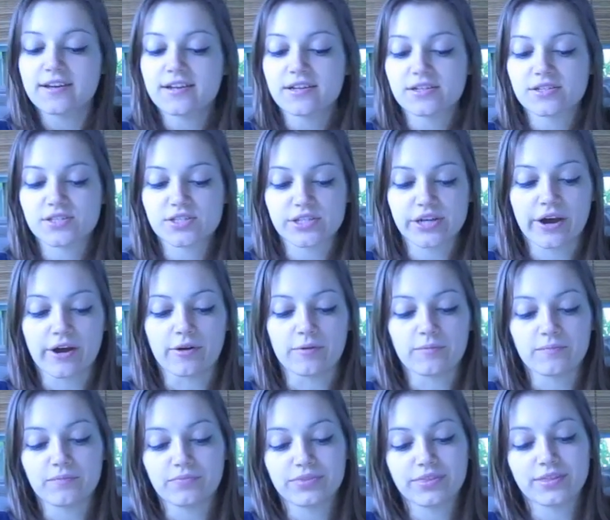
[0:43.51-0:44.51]
So,
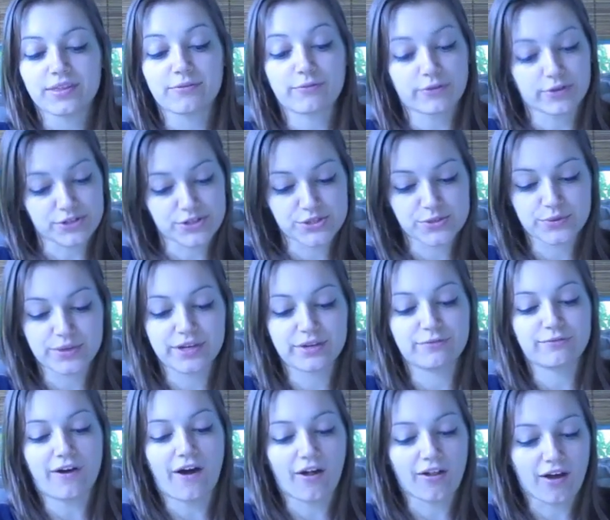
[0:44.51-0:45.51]
the first three
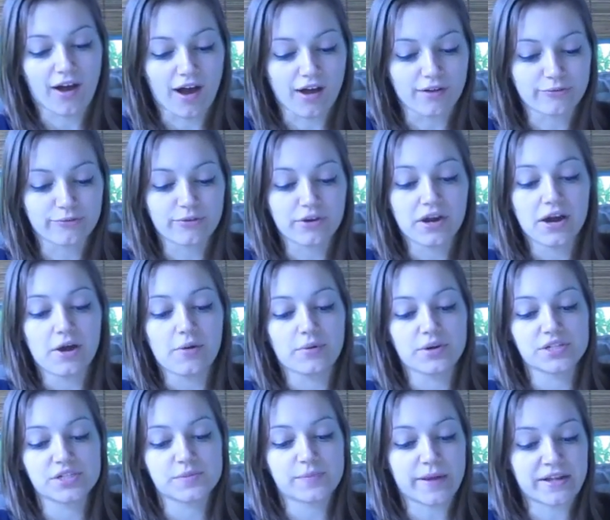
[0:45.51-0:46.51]
to fall off
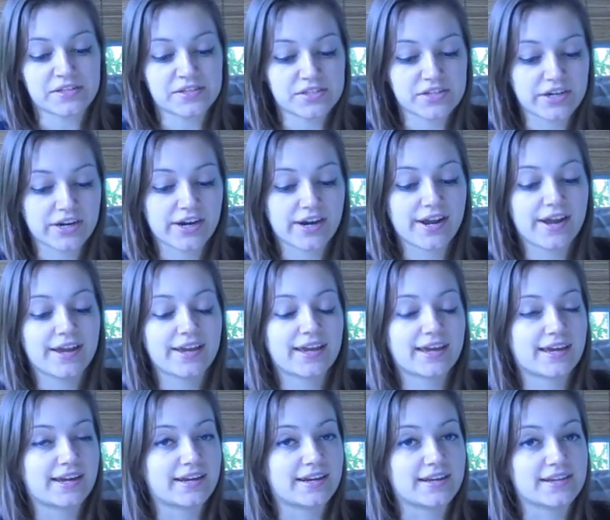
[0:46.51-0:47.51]
were Spencer,
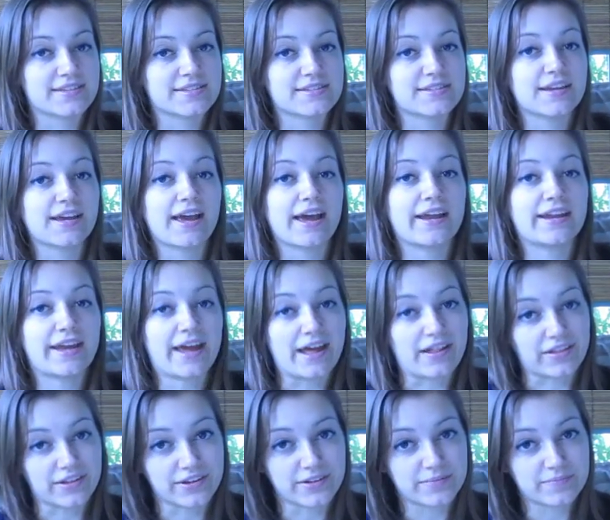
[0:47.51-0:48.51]
Candice, and
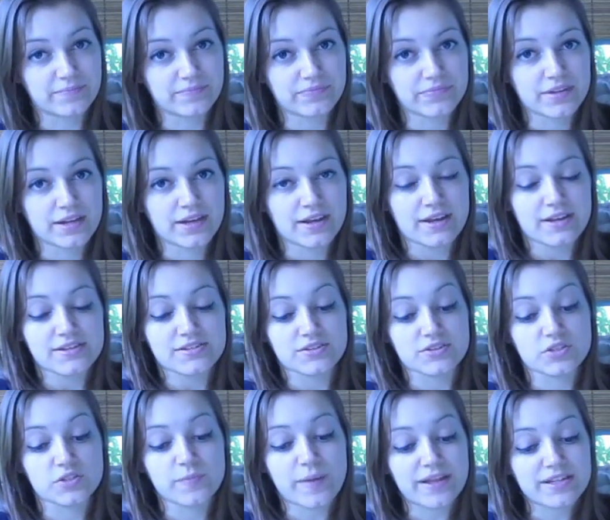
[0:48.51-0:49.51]
Helen.
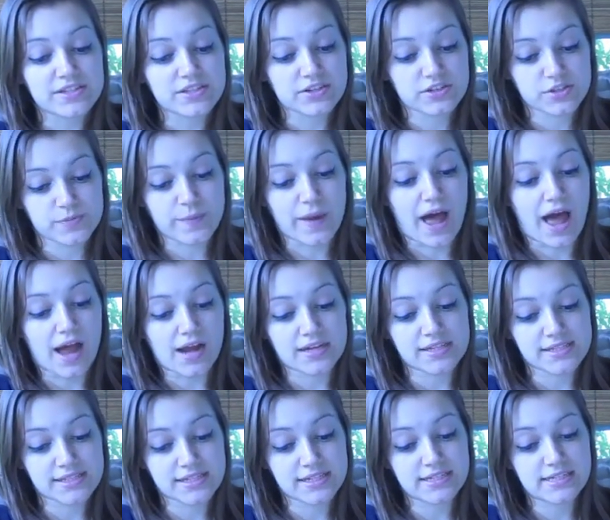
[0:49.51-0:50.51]
So Spencer's
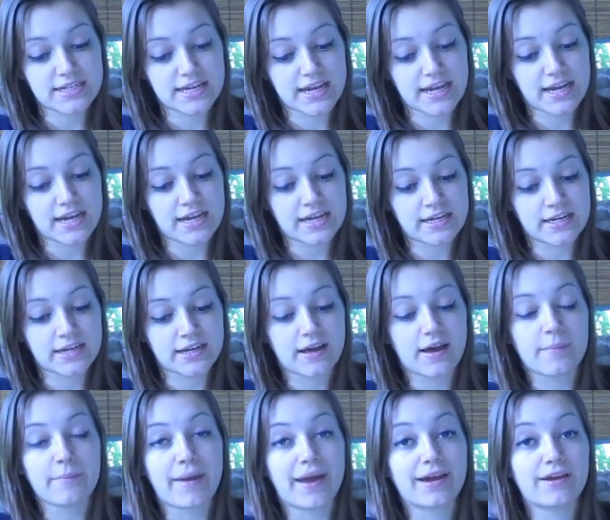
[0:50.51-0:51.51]
box contained
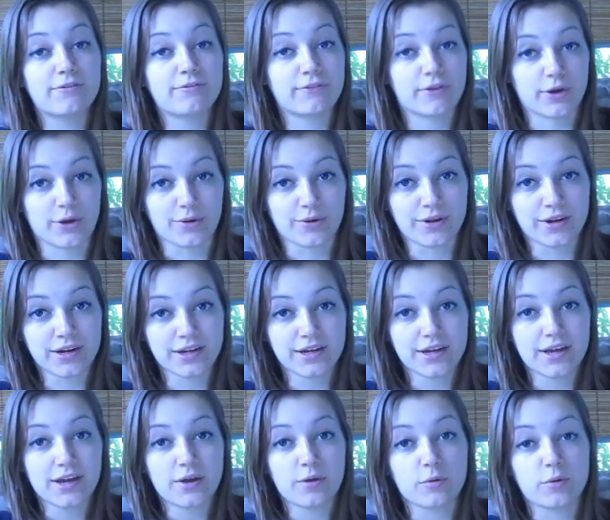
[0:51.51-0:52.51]
a megaphone,
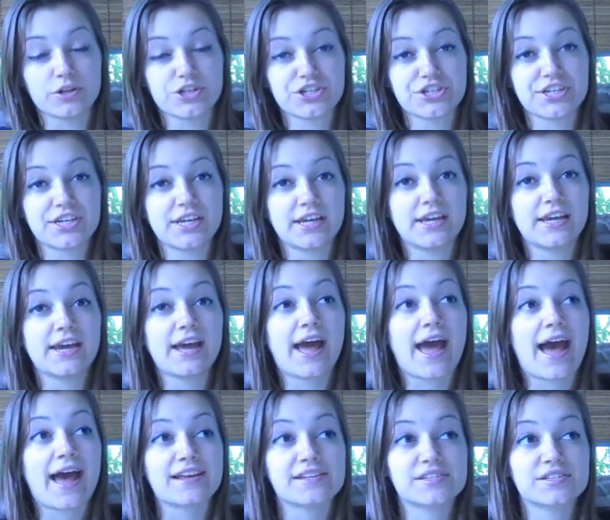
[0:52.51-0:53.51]
which he
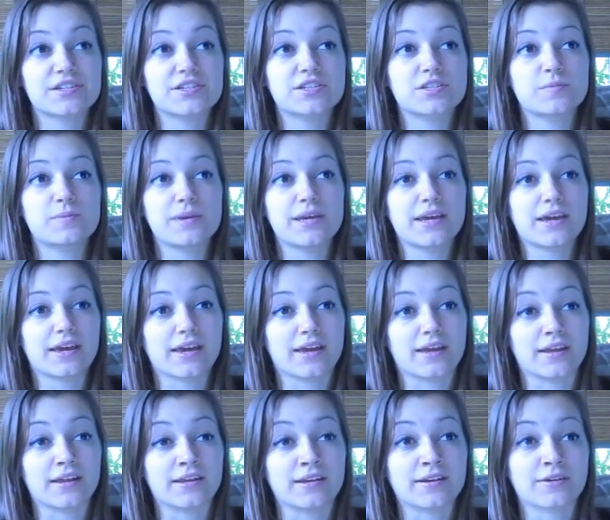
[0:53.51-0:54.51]
has to speak
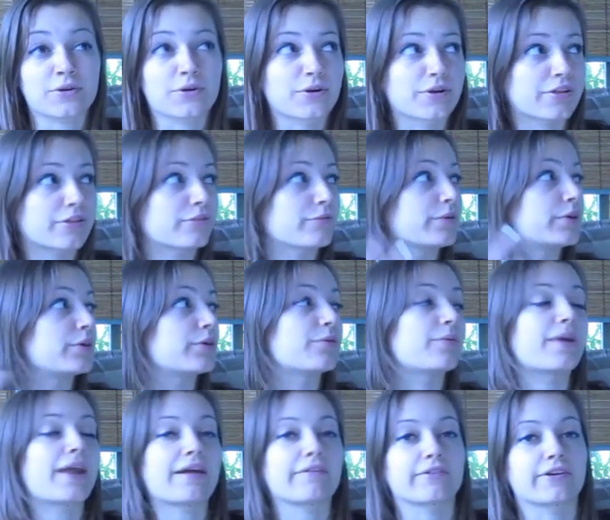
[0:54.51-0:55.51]
in or through,
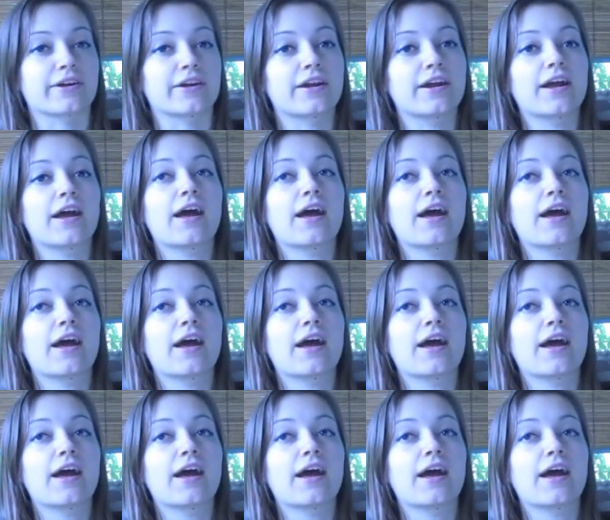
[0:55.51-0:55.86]
whatever,